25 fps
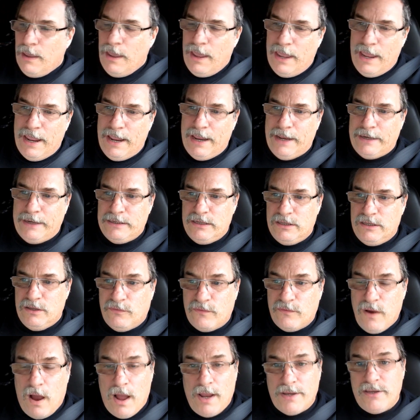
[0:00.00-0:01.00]
and
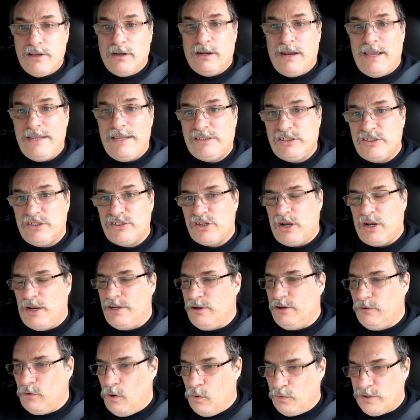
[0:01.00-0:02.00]
you've gotten your license
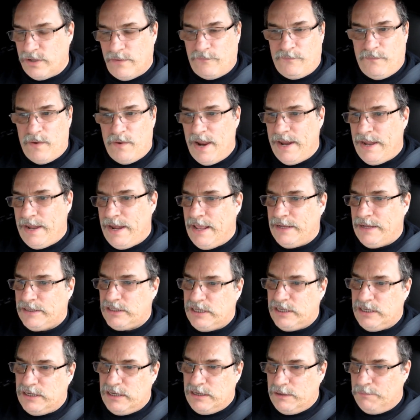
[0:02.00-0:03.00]
on your own. You
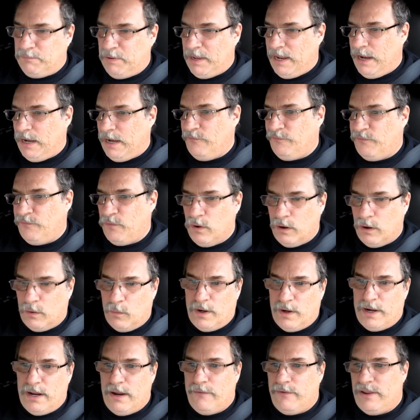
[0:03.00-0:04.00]
financed it, you paid for it,
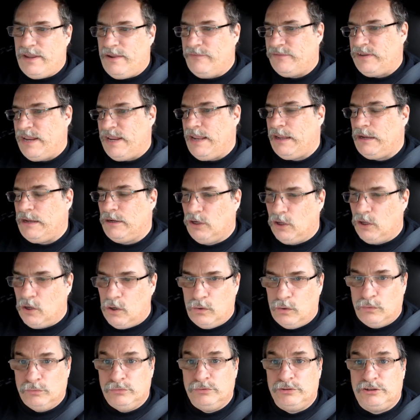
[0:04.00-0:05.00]
whatever, you've taken
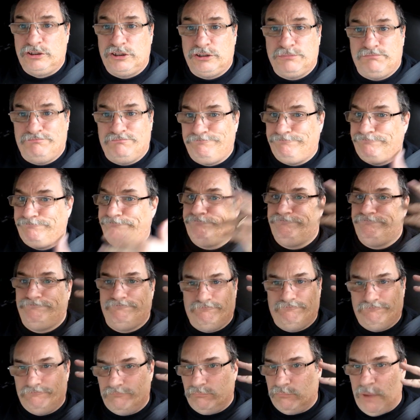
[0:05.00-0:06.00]
loans,
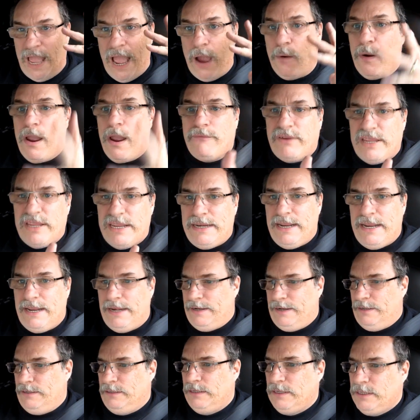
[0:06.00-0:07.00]
however you
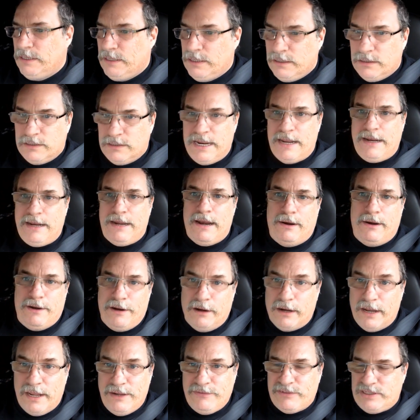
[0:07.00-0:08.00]
did it. Taken out of
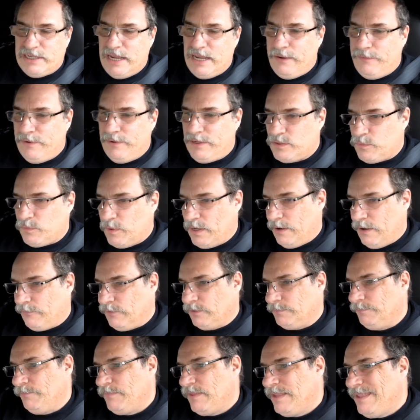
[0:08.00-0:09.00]
your life savings, whatever.